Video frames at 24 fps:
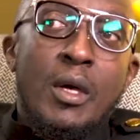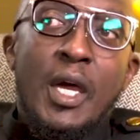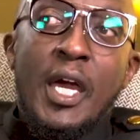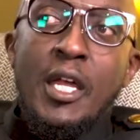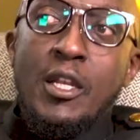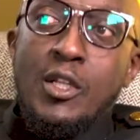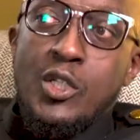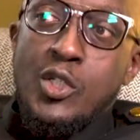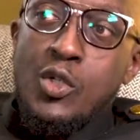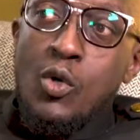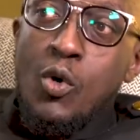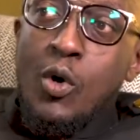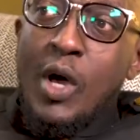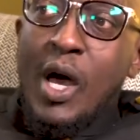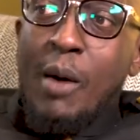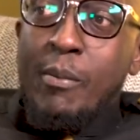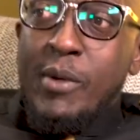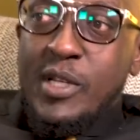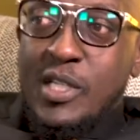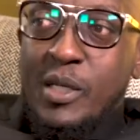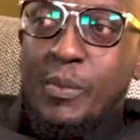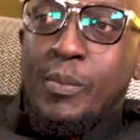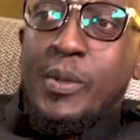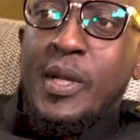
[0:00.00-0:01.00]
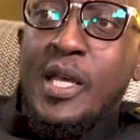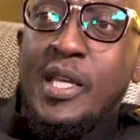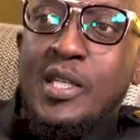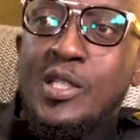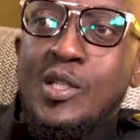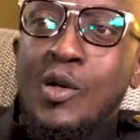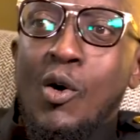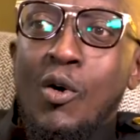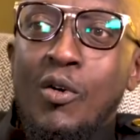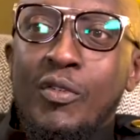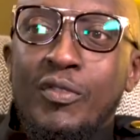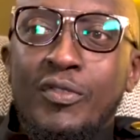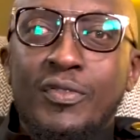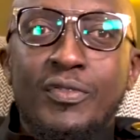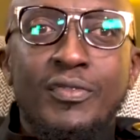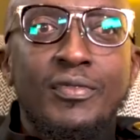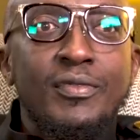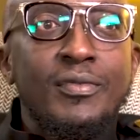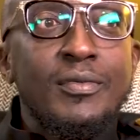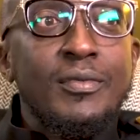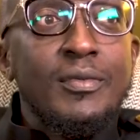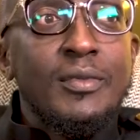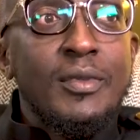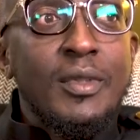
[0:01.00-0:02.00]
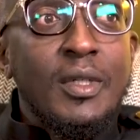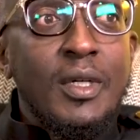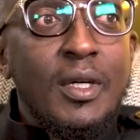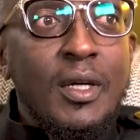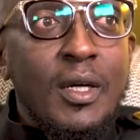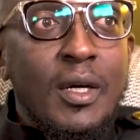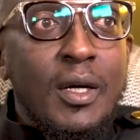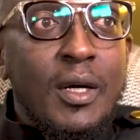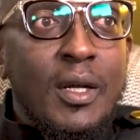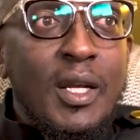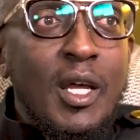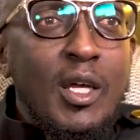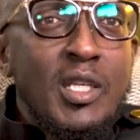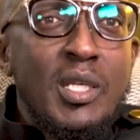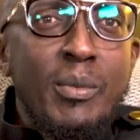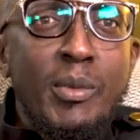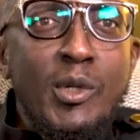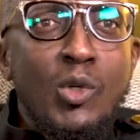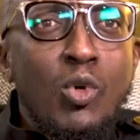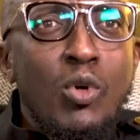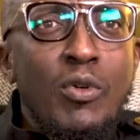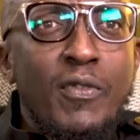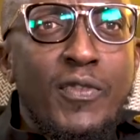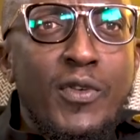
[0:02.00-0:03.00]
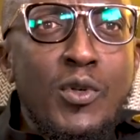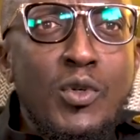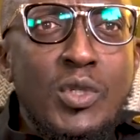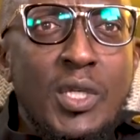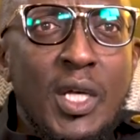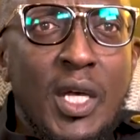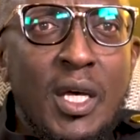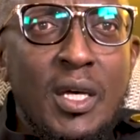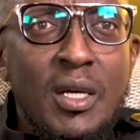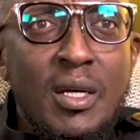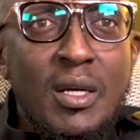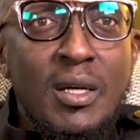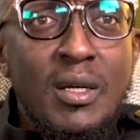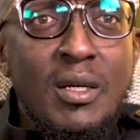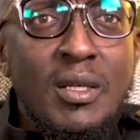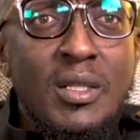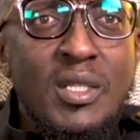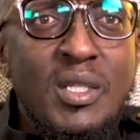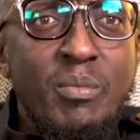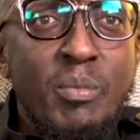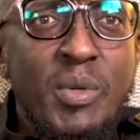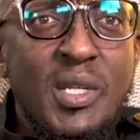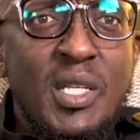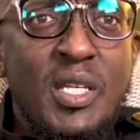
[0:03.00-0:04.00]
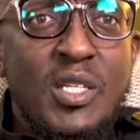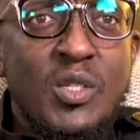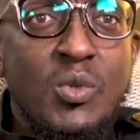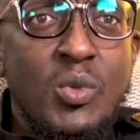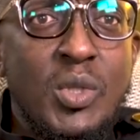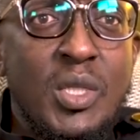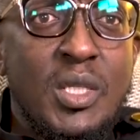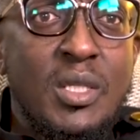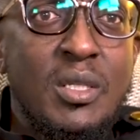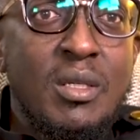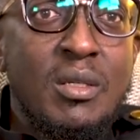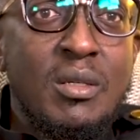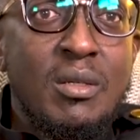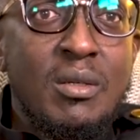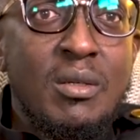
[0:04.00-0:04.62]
And so I'm at a place of. Now it's a bit confusing, eh? It's bittersweet.